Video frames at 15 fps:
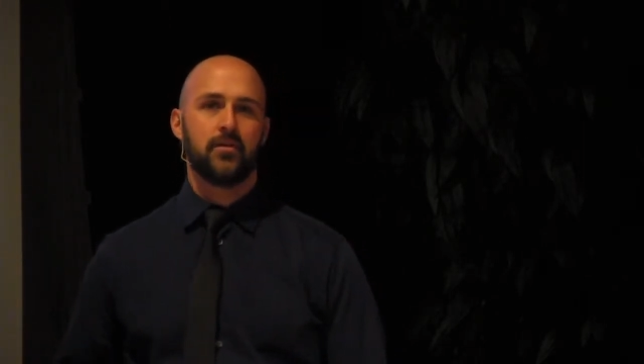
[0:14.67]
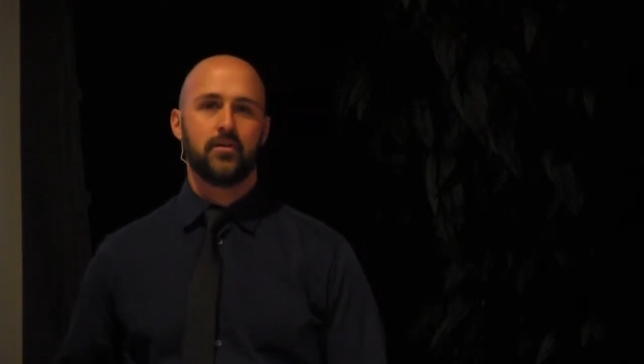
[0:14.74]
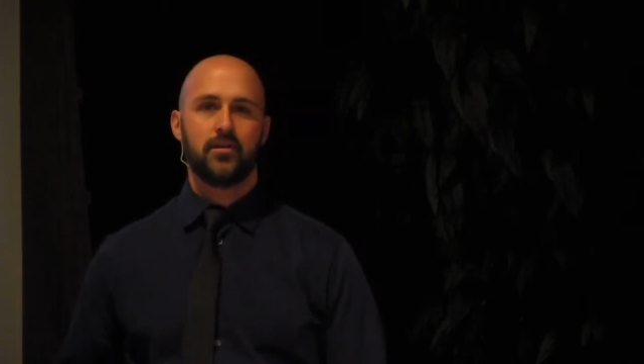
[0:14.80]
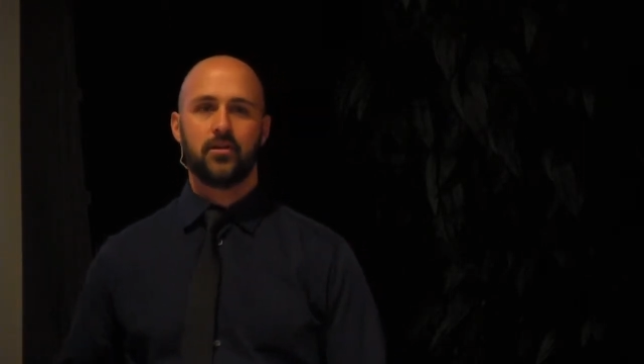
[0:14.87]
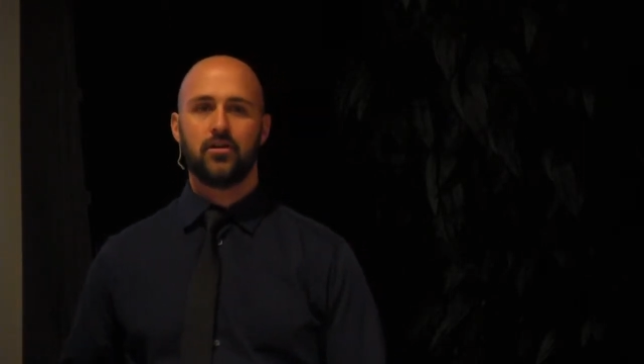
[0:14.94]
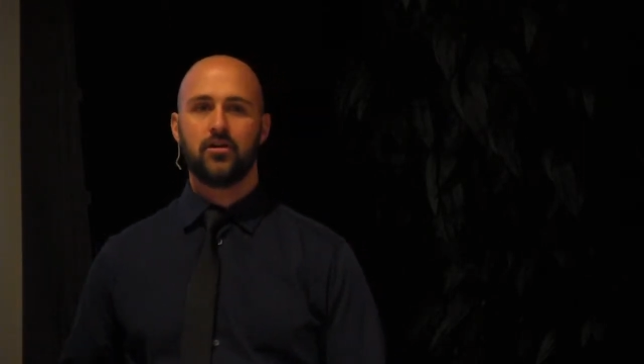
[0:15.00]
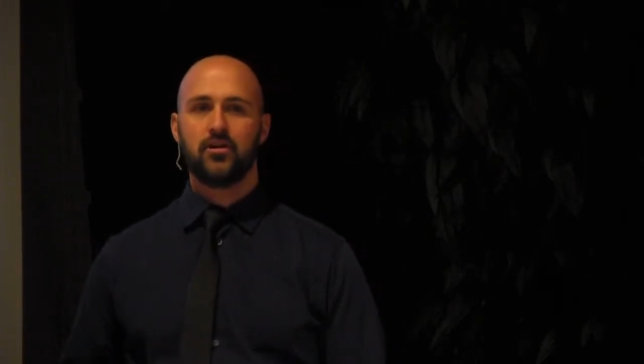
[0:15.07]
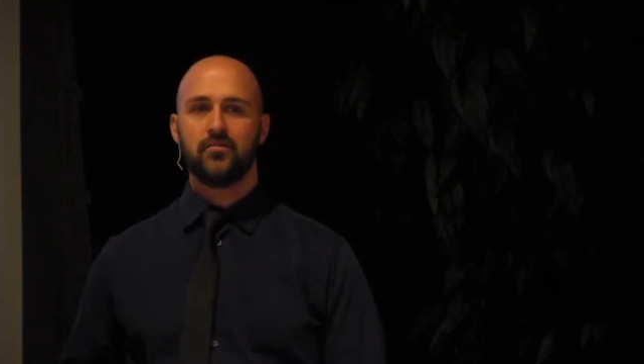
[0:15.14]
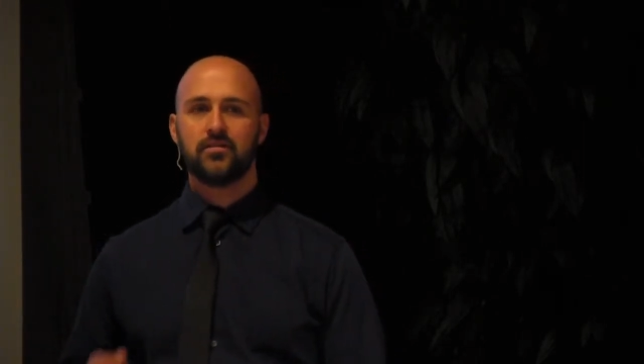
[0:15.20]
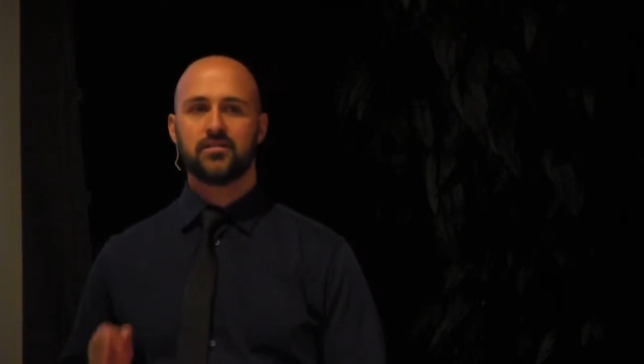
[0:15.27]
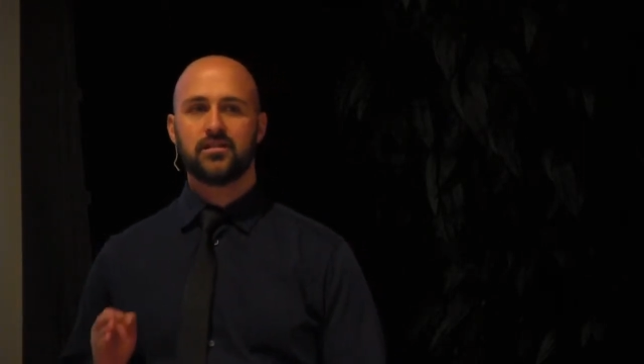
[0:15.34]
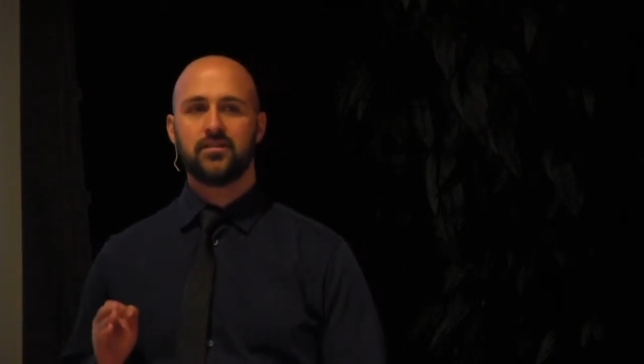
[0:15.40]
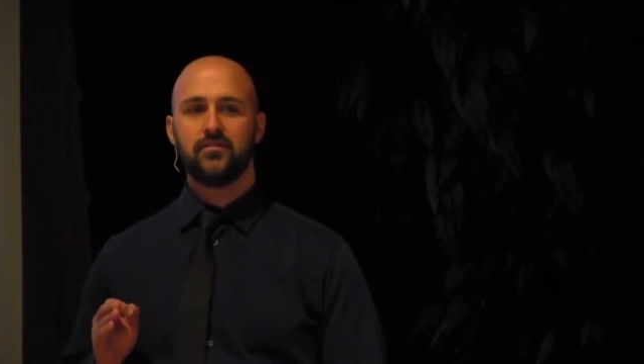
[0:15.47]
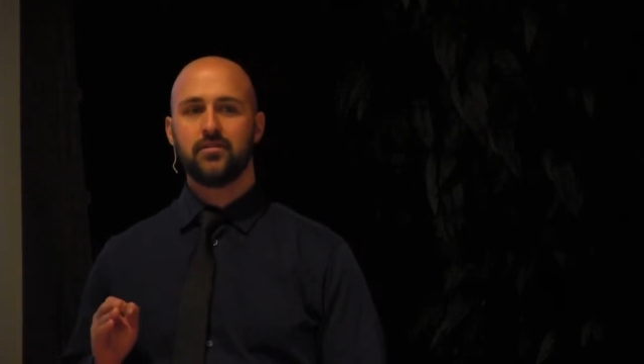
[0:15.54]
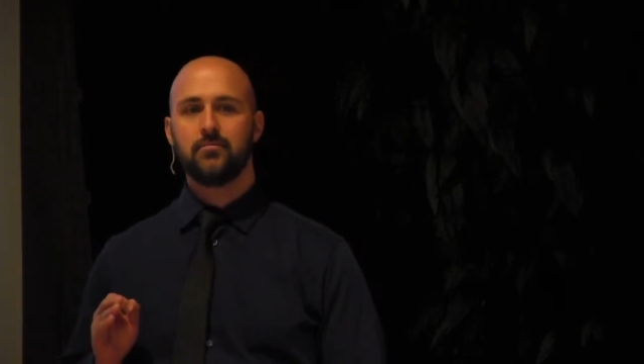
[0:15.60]
There are over
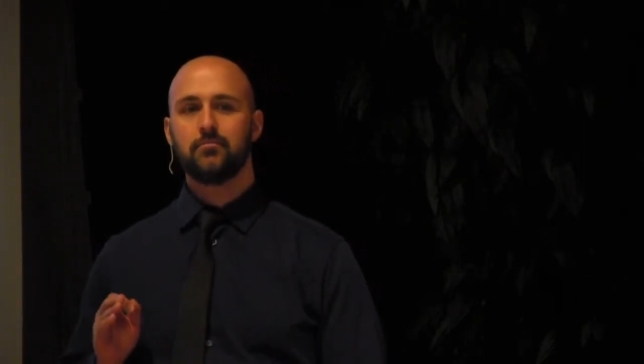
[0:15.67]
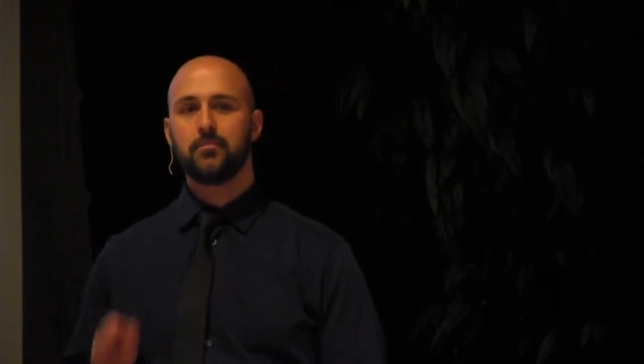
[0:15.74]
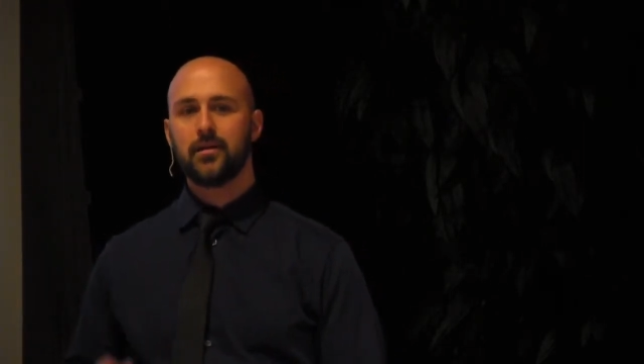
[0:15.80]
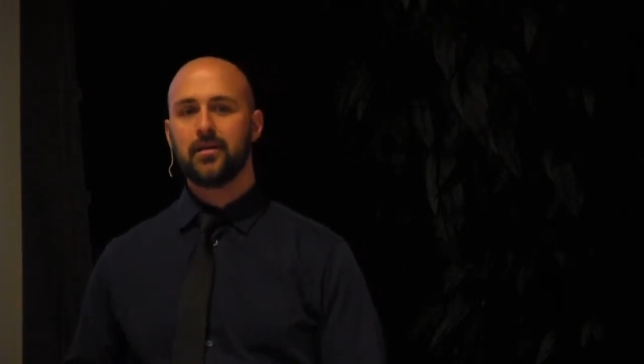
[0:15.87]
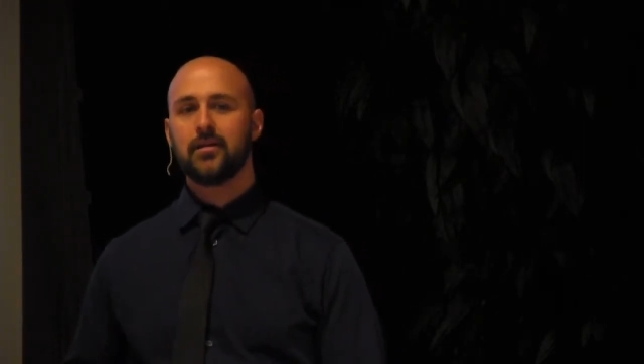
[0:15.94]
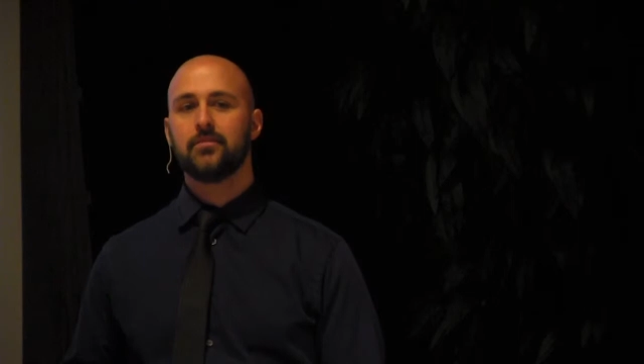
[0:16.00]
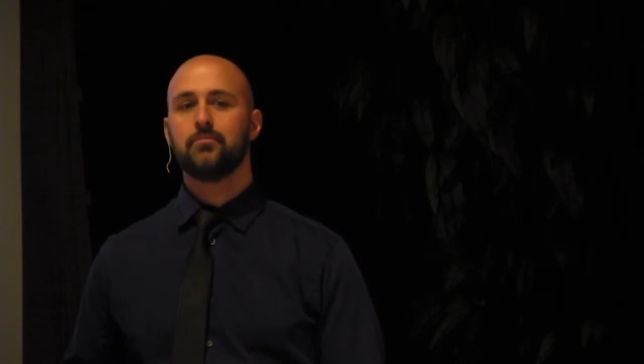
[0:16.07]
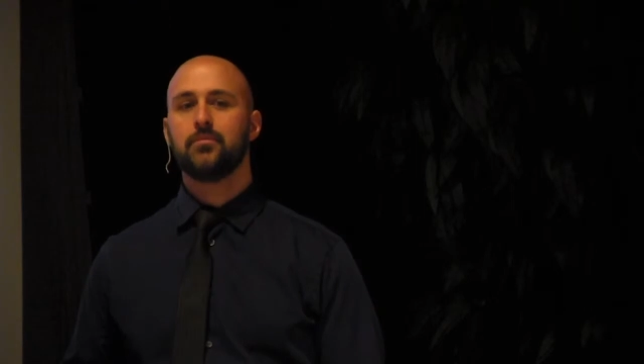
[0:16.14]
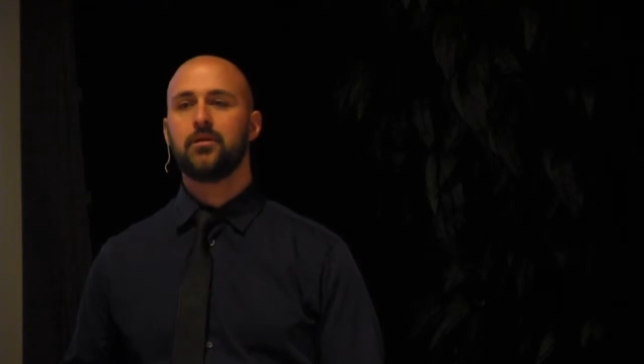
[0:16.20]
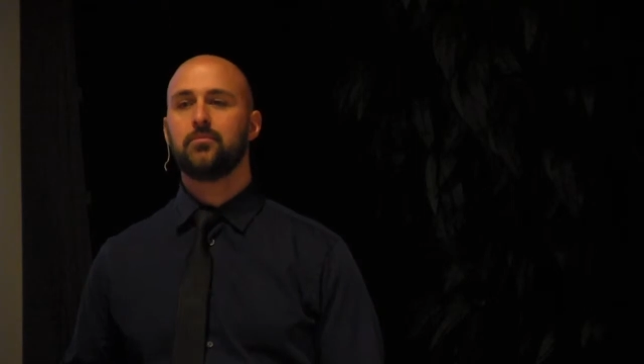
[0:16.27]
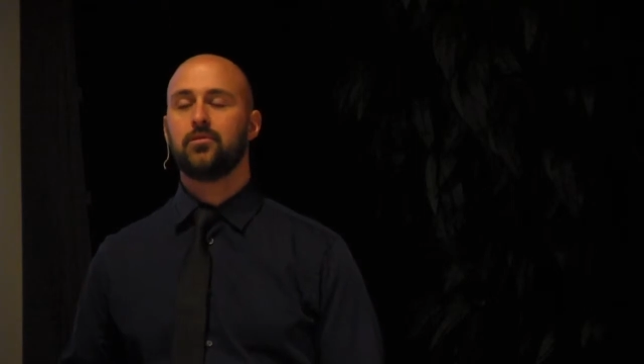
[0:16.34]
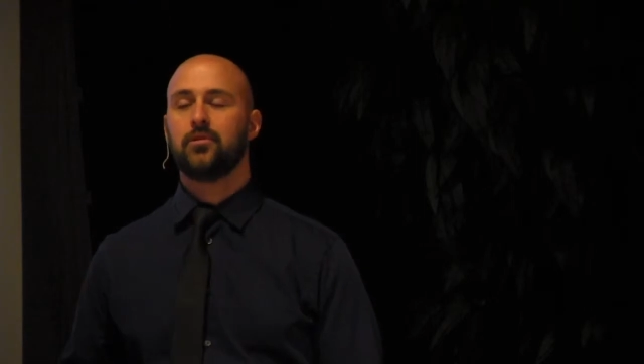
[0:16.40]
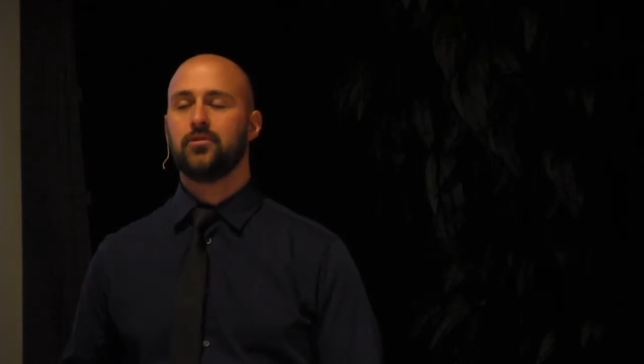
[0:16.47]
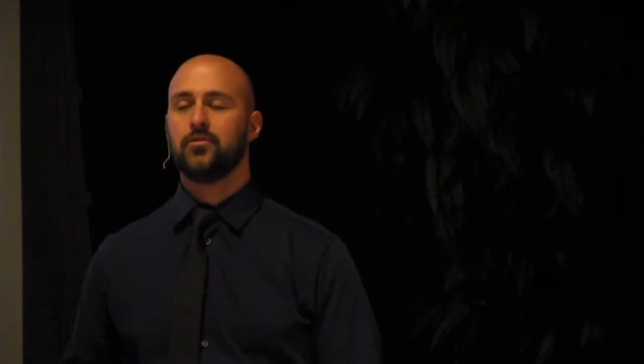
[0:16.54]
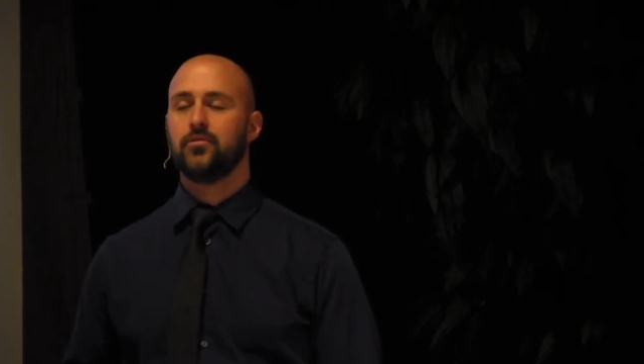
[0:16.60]
7 billion
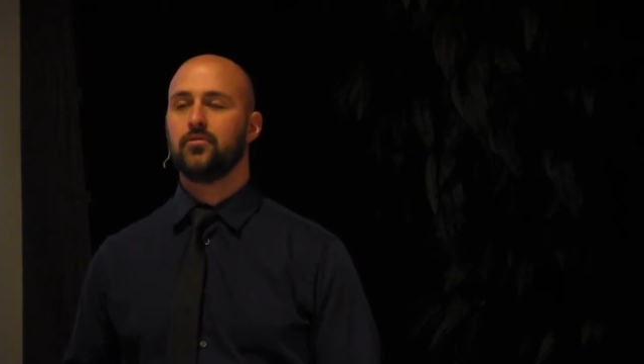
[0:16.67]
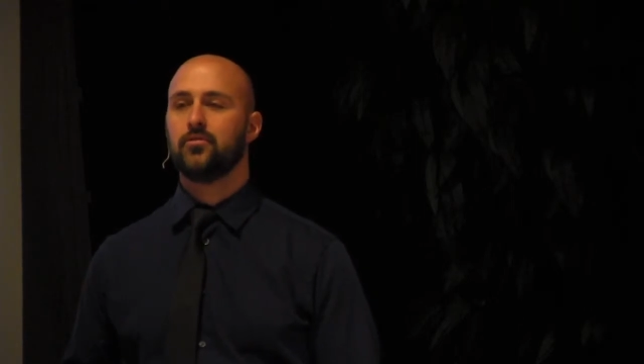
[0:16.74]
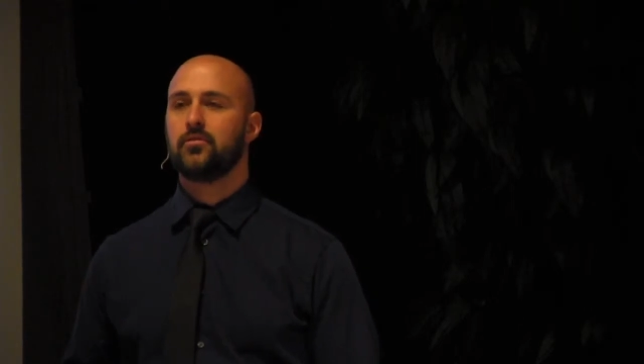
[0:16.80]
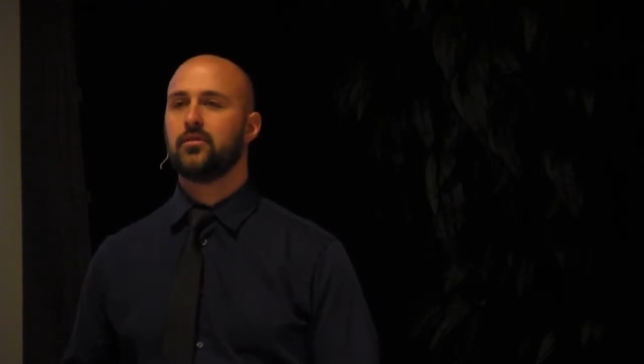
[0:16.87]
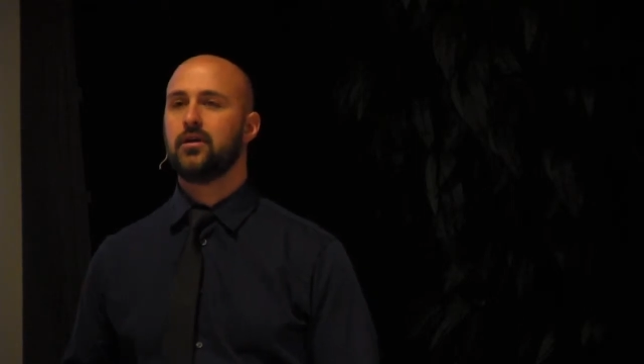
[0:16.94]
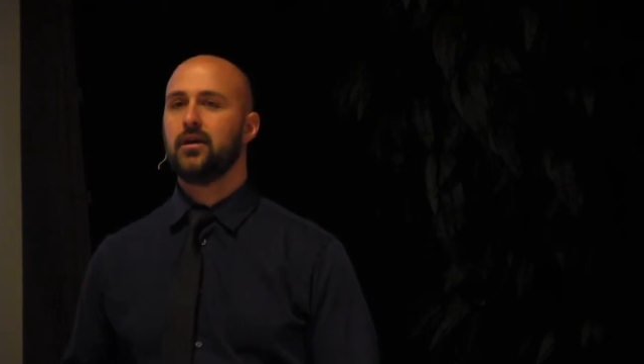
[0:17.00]
people on Earth,